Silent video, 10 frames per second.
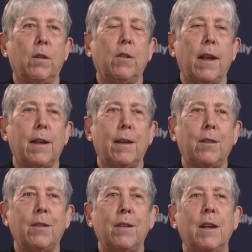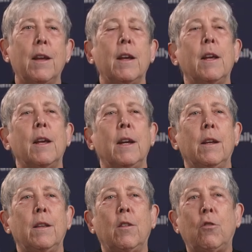status.
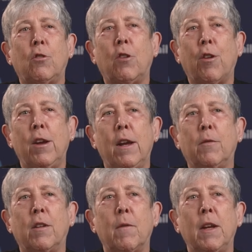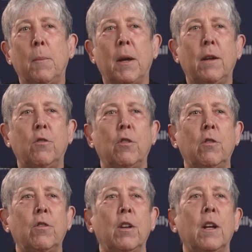In this study of 70
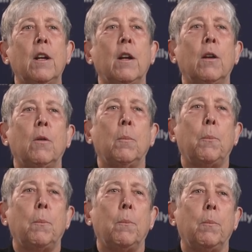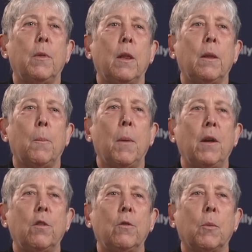patients, the
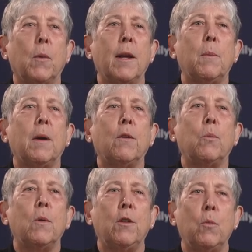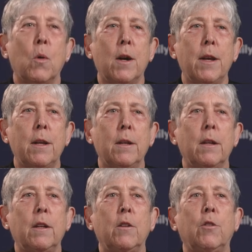patients were randomized 1-to-1
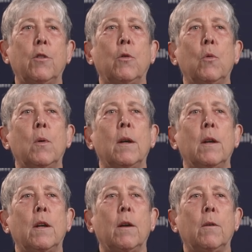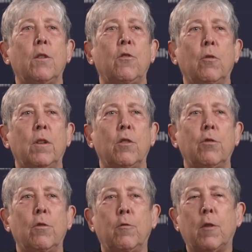to
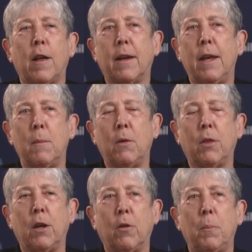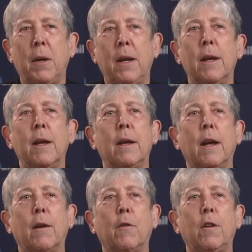traditional FLOT chemotherapy
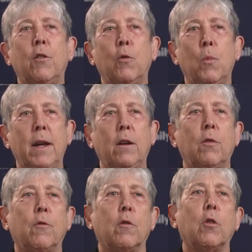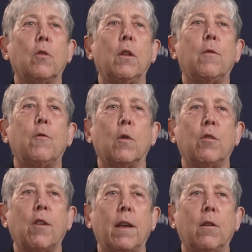every 2 weeks for a total of 4
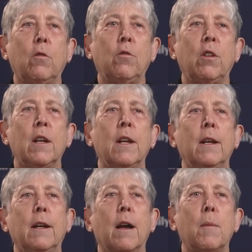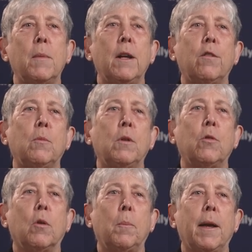cycles in combination with
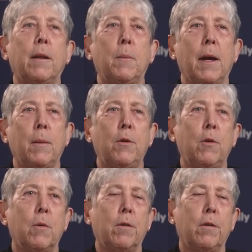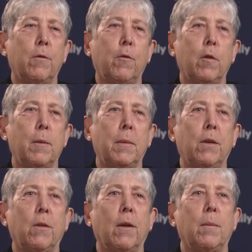toripalimab, 240
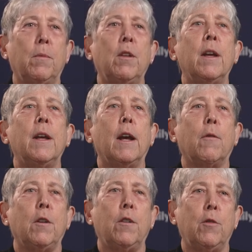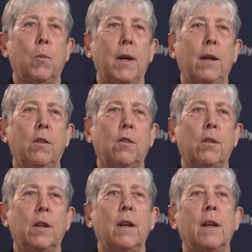milligrams every 2
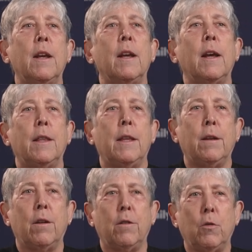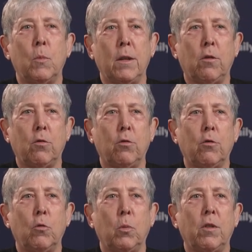weeks, and then underwent
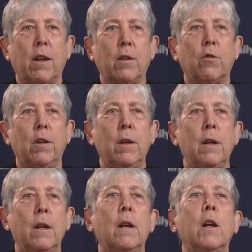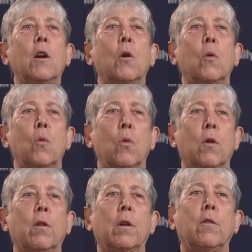surgical resection,
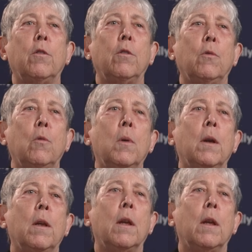or to